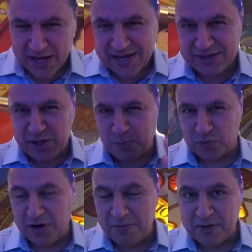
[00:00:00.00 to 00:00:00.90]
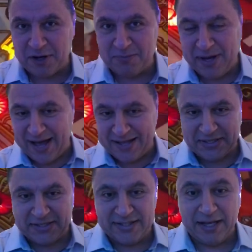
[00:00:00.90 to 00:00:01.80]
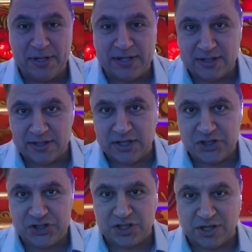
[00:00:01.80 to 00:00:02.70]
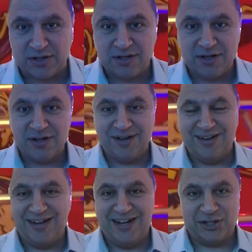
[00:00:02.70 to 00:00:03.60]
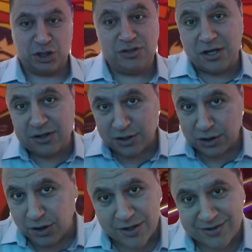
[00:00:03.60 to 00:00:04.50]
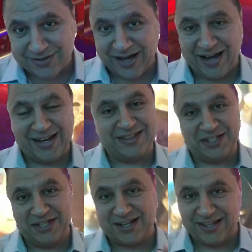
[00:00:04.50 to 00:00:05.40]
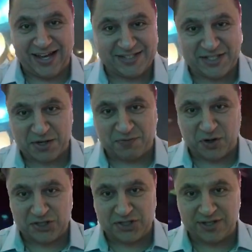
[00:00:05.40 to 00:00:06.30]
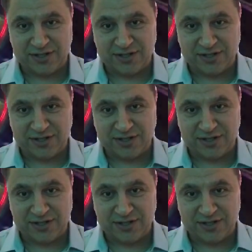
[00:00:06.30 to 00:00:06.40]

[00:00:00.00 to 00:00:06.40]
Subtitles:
The premium and the limited edition does not look like the classic version